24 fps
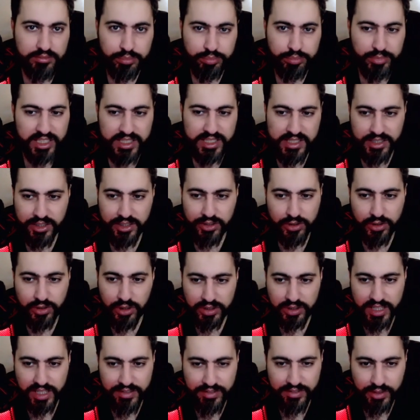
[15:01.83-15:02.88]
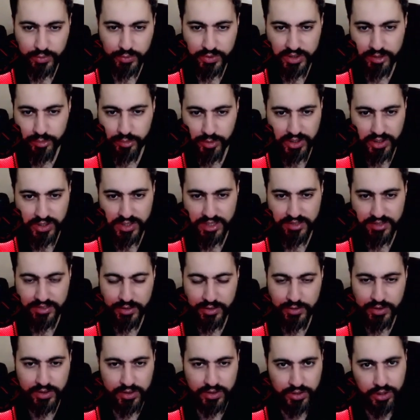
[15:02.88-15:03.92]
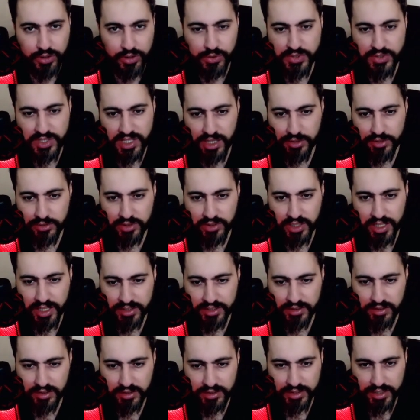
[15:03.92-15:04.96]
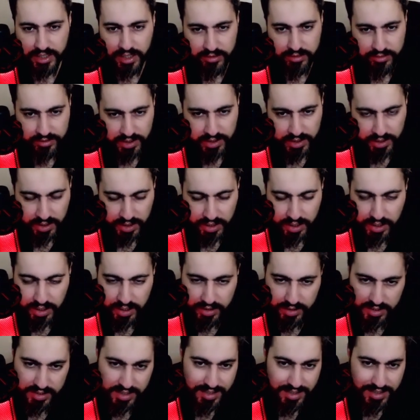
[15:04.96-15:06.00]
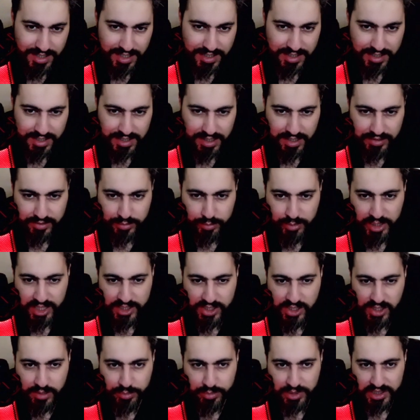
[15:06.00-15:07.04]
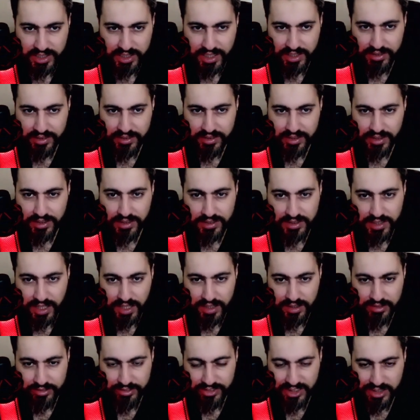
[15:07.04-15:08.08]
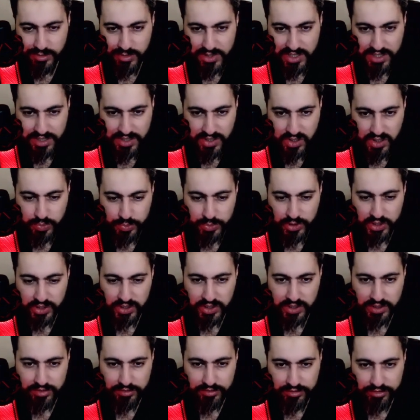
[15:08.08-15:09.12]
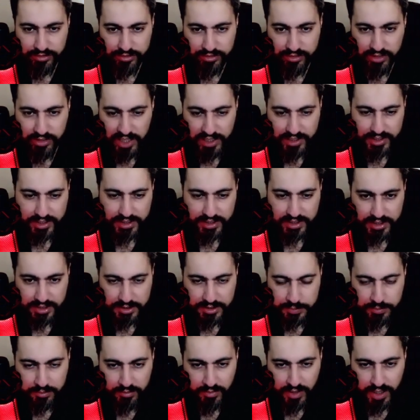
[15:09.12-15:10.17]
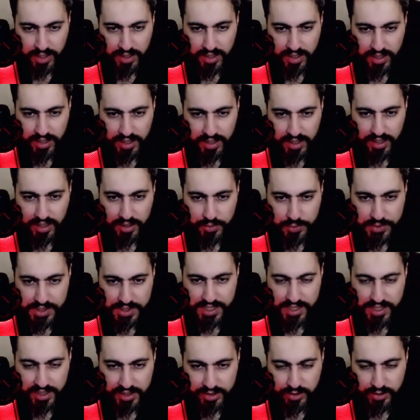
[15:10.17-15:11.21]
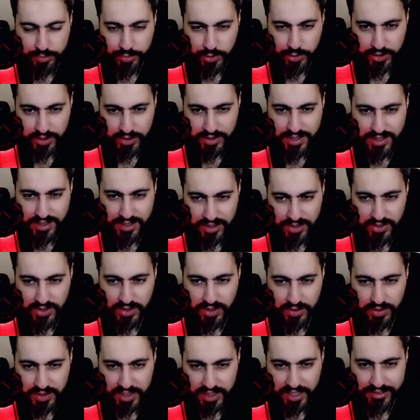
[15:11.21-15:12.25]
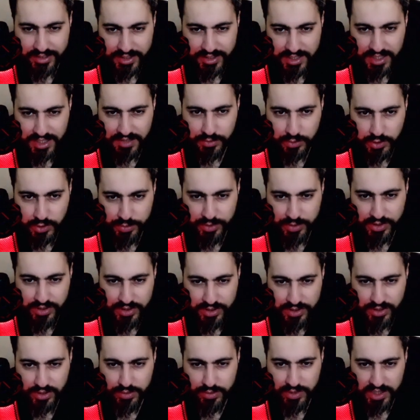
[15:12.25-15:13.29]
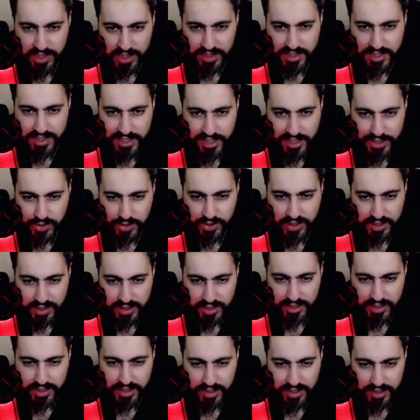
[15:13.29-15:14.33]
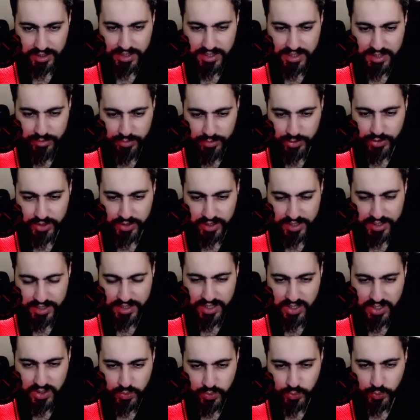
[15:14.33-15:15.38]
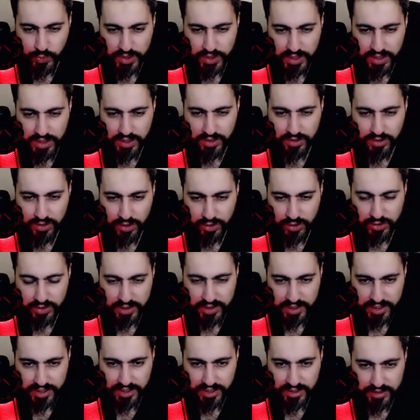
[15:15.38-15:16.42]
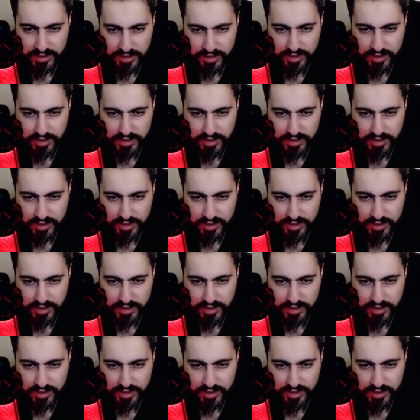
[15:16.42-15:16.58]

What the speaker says: basically you don't have a win because everyone knows how to handle Galv. This is a scuffed matchup, but I think Talonflame is the superior flyer here. We see that opponent is just throwing Mattbeer87, which means this should be a Night Slash or an Aerial Ace. In both cases, we don't care.